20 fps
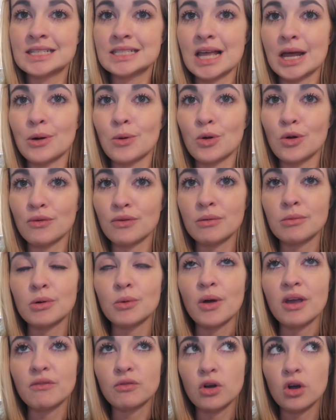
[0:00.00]
because I don't know if I'm gonna
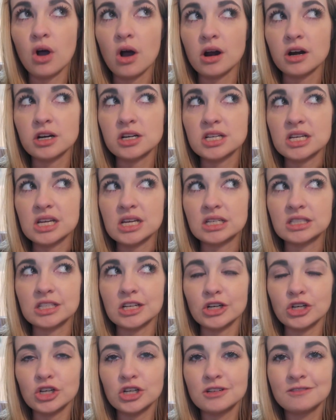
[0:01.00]
wait for Connor to eat
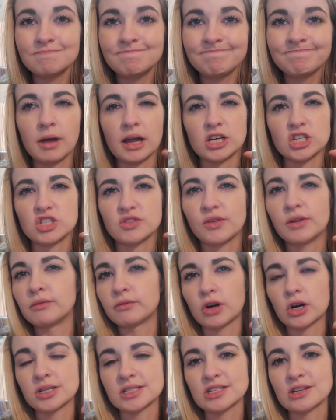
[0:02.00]
dinner. Might just fend
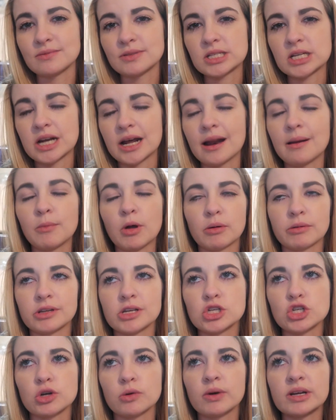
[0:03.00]
for ourselves tonight. I'm not
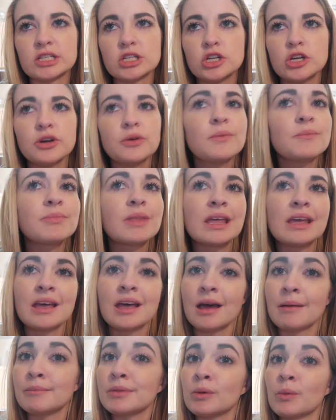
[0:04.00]
really sure what to do.
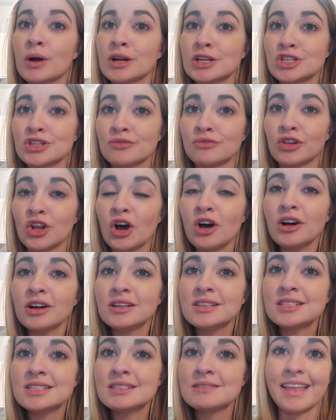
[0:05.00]
I'm gonna watch some
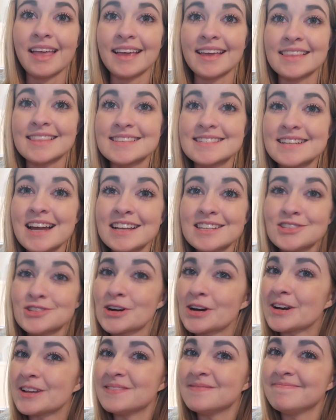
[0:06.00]
vlogs and get this night
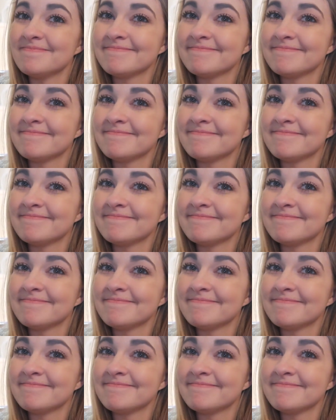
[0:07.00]
started.